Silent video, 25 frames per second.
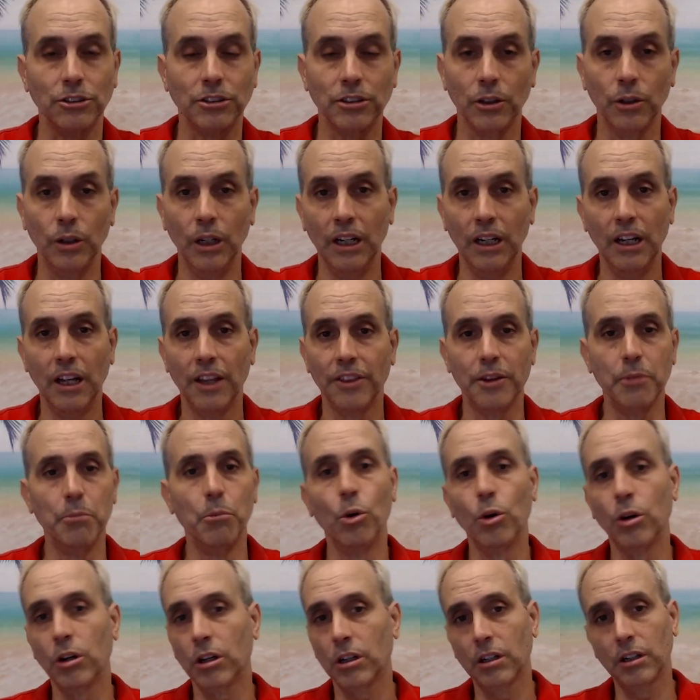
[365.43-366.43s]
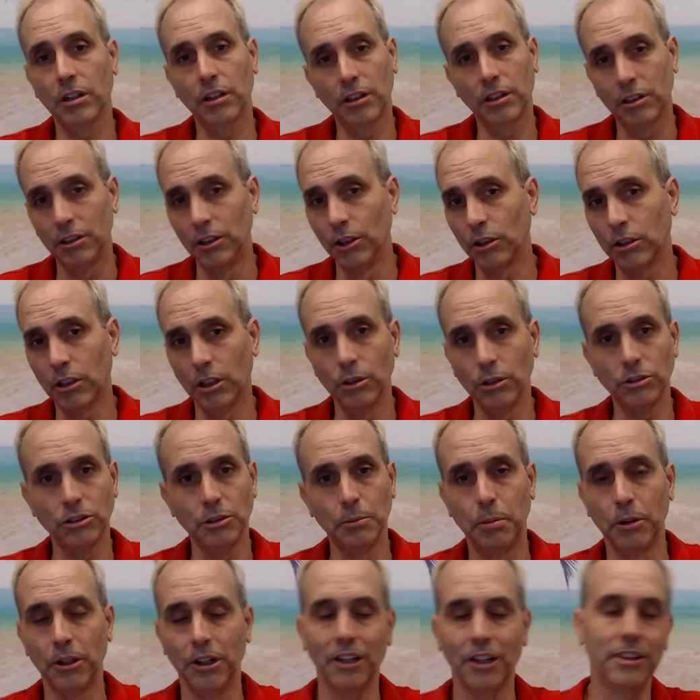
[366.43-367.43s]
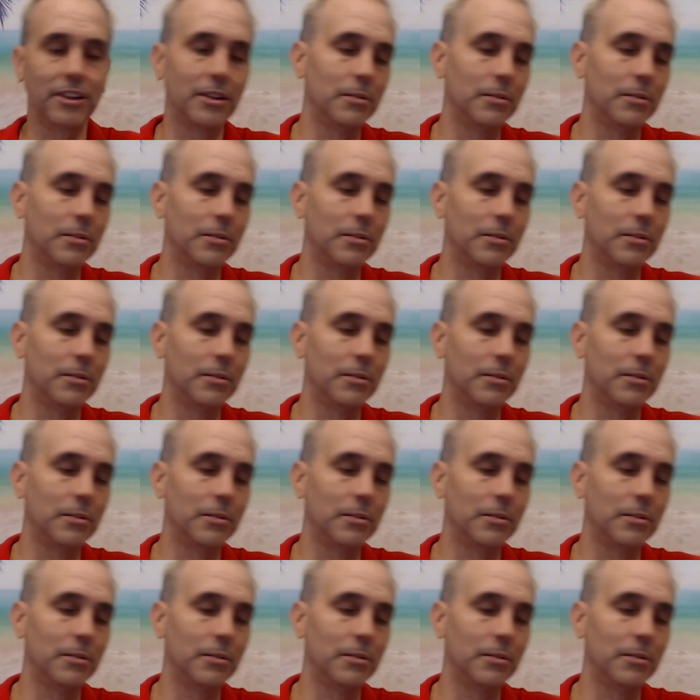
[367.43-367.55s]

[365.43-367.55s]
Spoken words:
So the more glucose you put in,